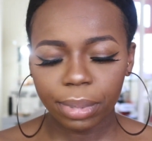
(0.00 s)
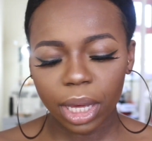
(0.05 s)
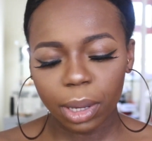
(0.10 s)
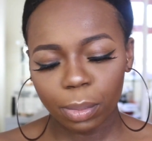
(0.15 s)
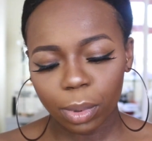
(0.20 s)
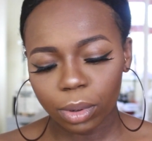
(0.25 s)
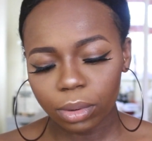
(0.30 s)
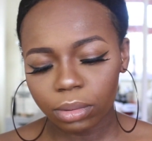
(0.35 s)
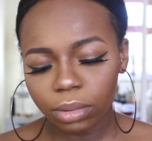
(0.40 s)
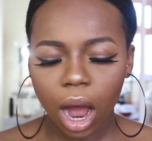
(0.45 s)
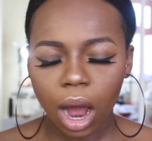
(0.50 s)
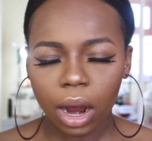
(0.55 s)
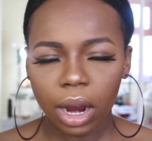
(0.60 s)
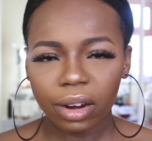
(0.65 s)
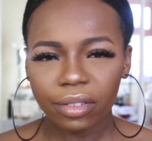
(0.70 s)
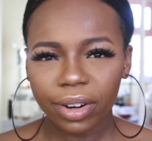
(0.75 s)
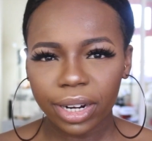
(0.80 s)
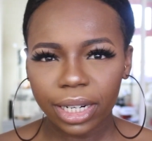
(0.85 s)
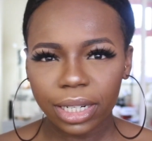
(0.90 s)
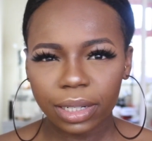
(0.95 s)
people.
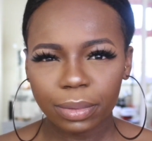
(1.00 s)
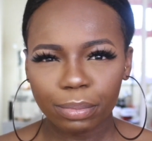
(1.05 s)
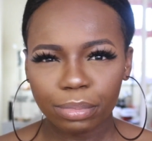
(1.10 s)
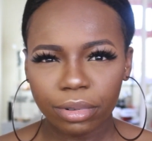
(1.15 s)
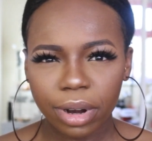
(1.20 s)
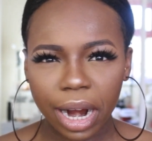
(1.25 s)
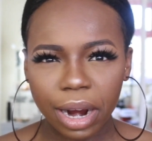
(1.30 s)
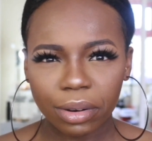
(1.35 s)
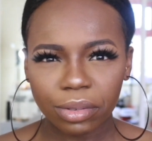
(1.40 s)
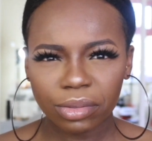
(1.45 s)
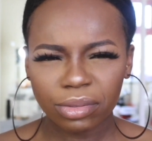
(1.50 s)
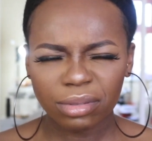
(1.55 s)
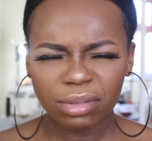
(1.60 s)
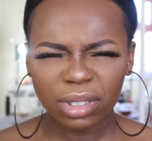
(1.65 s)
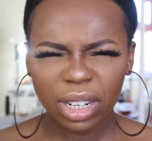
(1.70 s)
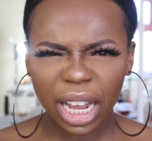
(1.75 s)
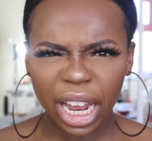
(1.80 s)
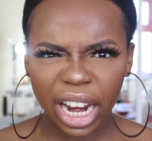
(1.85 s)
Irid brown.